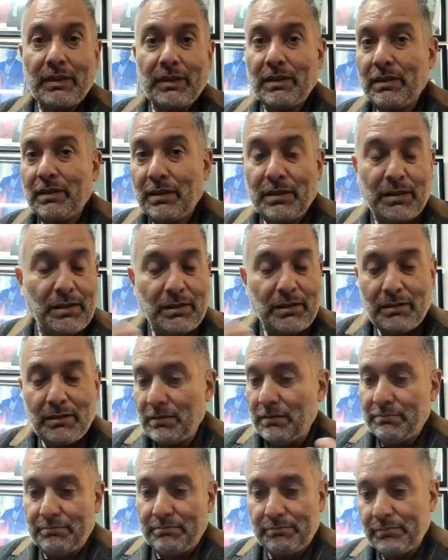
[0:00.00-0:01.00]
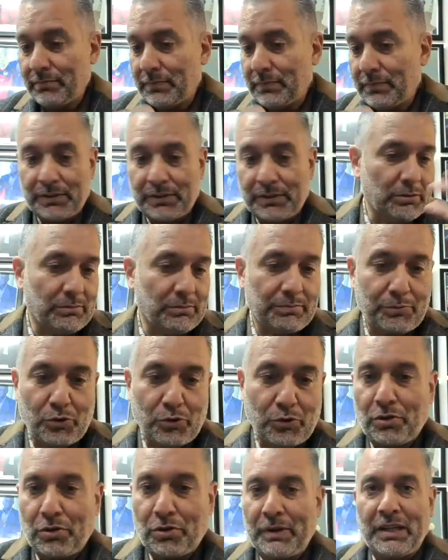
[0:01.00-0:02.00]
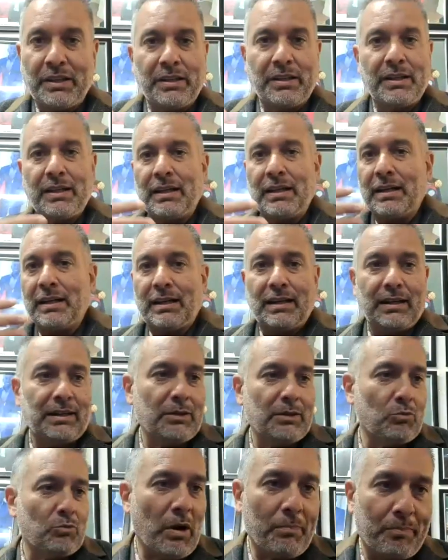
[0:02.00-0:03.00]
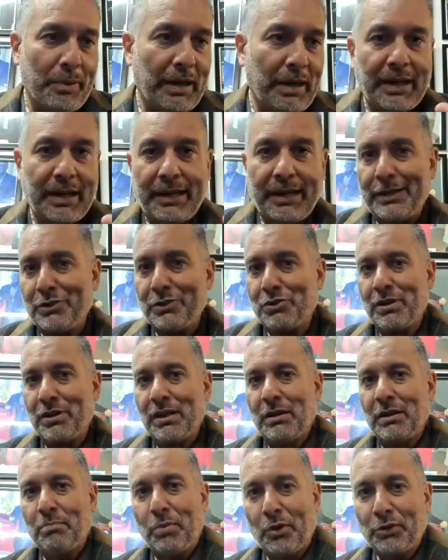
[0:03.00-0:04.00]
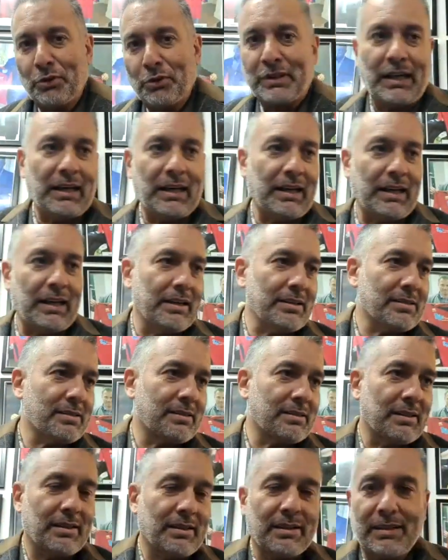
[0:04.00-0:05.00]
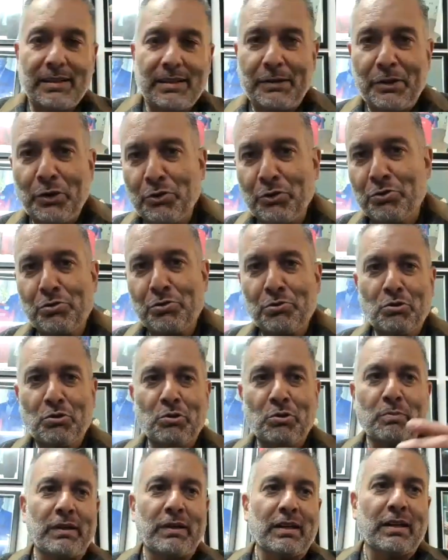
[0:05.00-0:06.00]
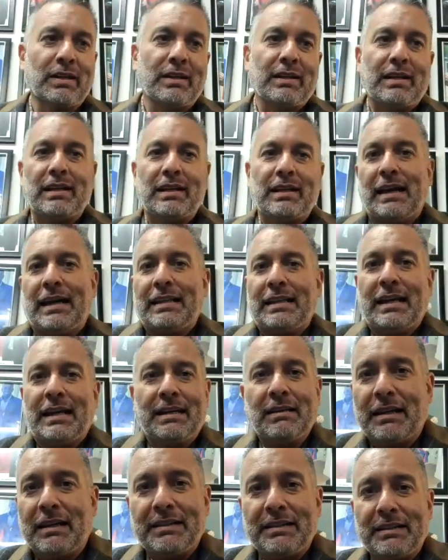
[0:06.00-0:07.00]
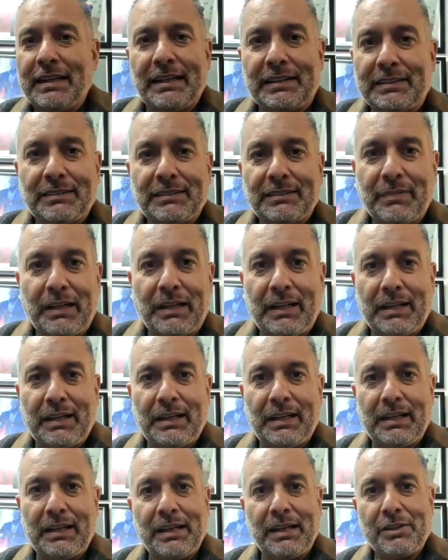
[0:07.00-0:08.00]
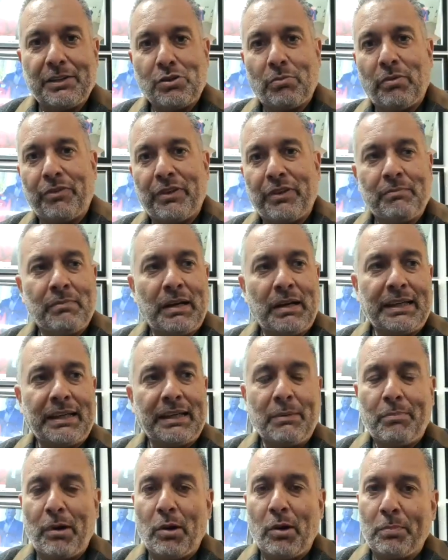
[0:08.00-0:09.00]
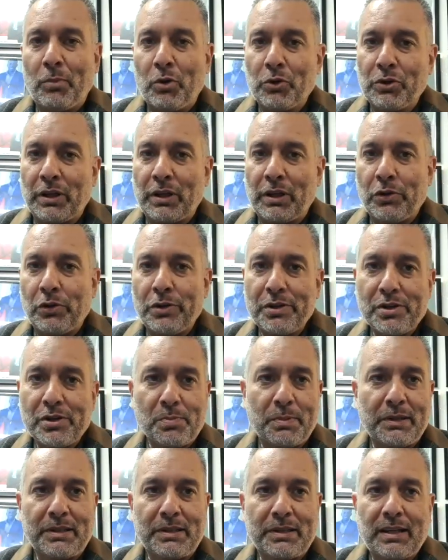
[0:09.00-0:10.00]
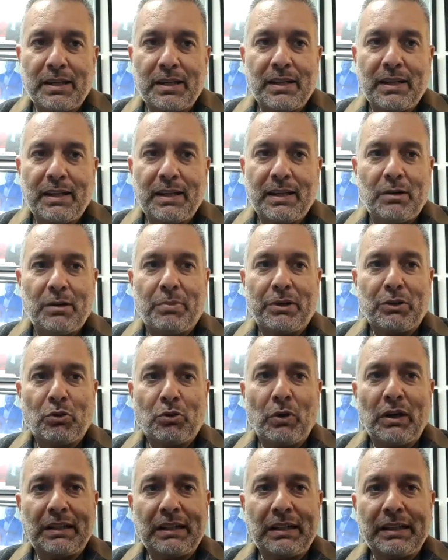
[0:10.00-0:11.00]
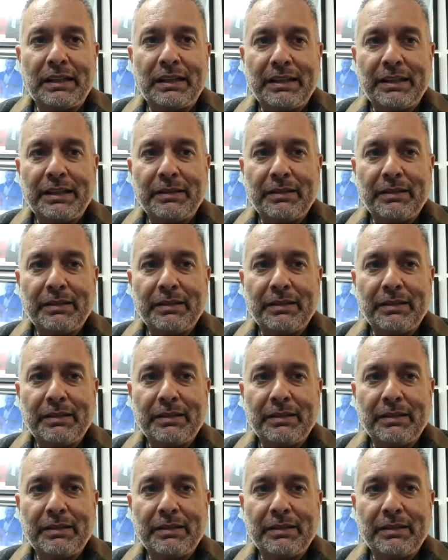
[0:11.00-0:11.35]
social media, webpage, podcast, YouTube, and then I did it. Some of them I keep up more than others, but quite clearly,